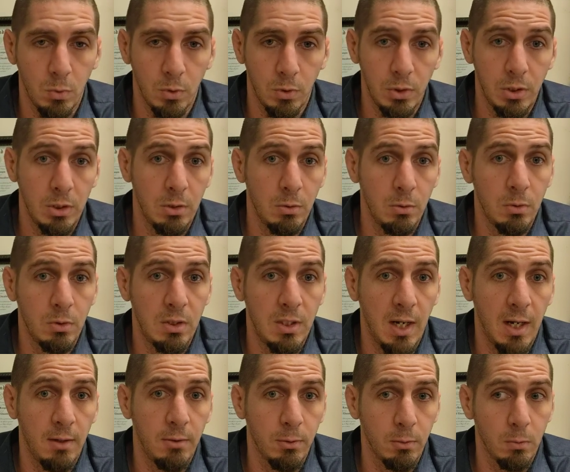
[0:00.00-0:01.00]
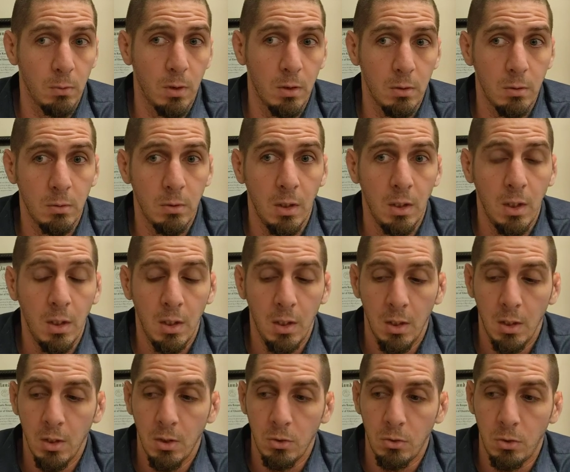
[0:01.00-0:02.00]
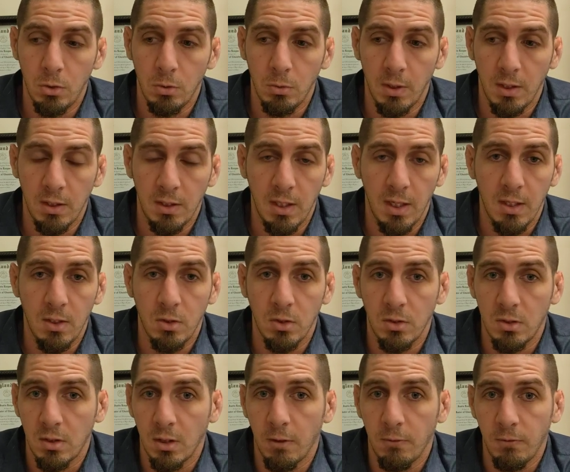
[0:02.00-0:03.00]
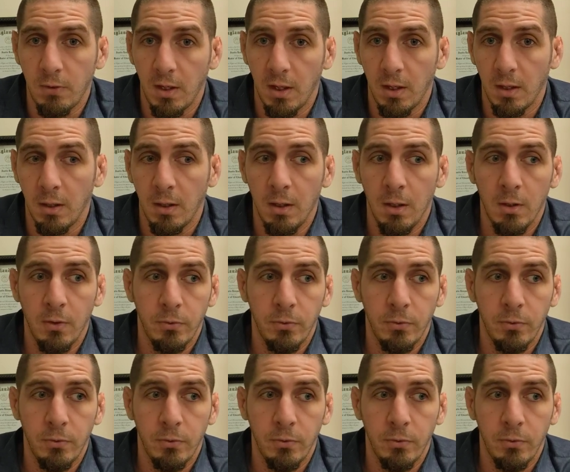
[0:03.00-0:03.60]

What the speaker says: will use down the road to engage in self-care,